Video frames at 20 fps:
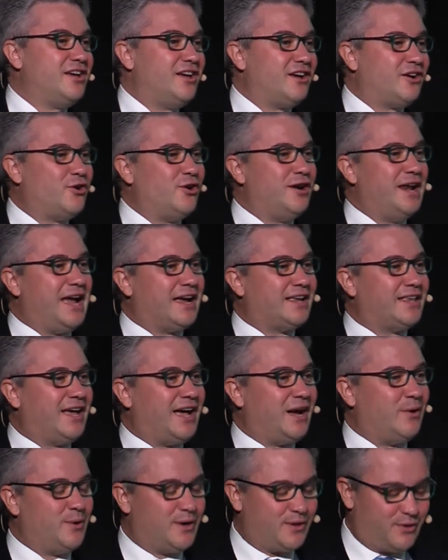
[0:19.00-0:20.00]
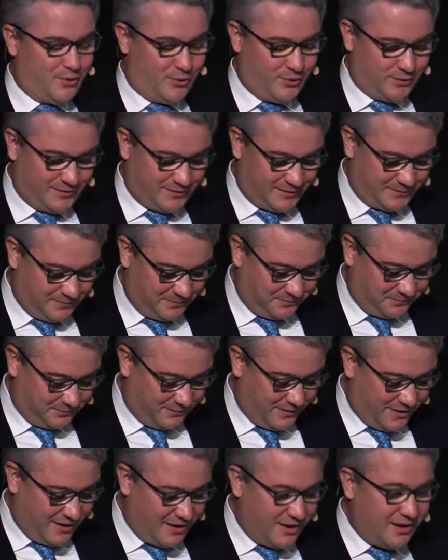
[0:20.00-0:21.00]
collect our thoughts.
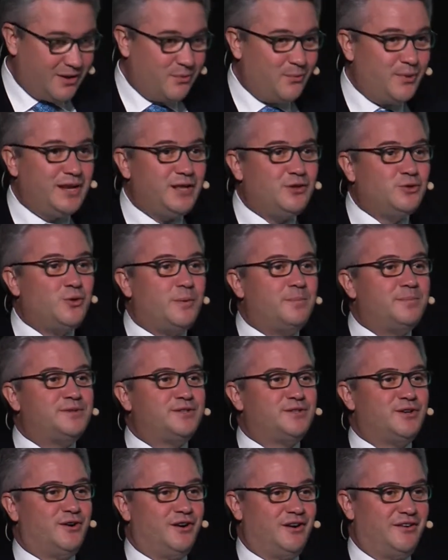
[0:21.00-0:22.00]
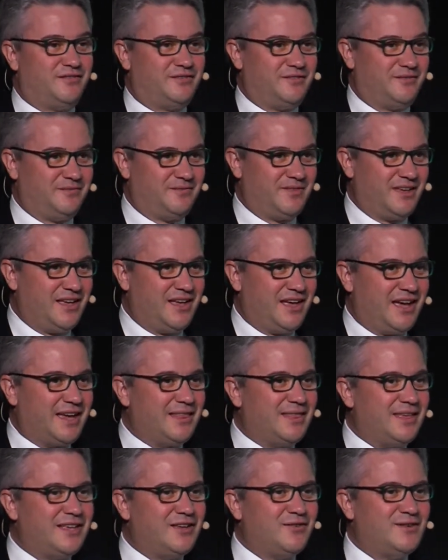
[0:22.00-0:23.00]
We need to observe. I
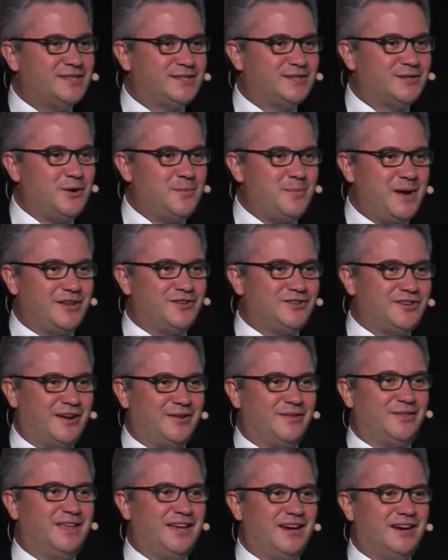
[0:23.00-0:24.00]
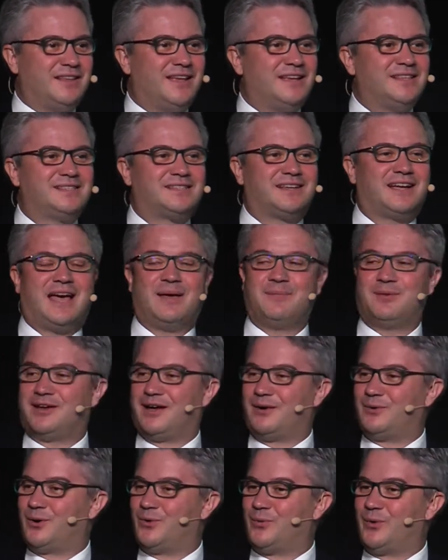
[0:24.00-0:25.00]
think there is so much out there that's coming
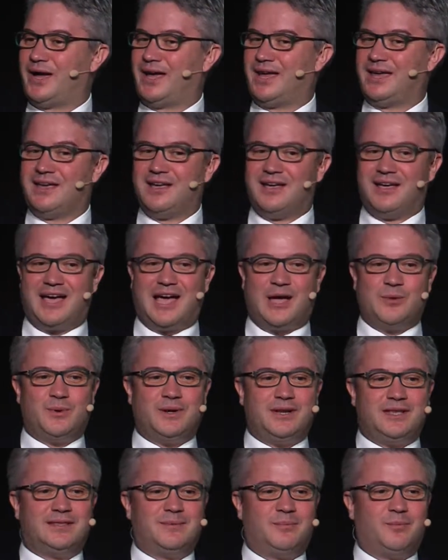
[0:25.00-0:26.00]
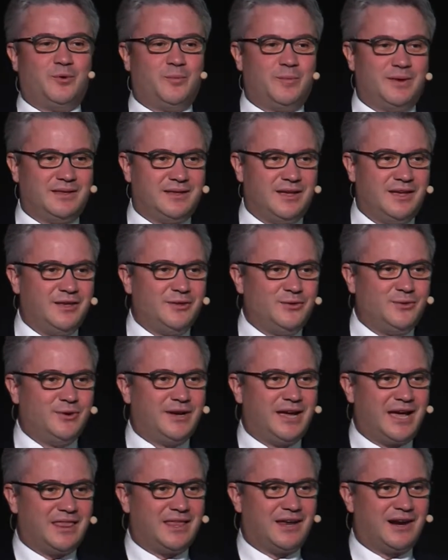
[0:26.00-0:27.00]
our way, and we need a moment to
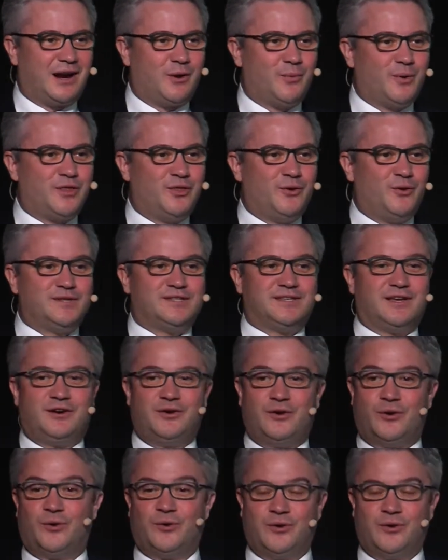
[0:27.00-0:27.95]
gather our thoughts and know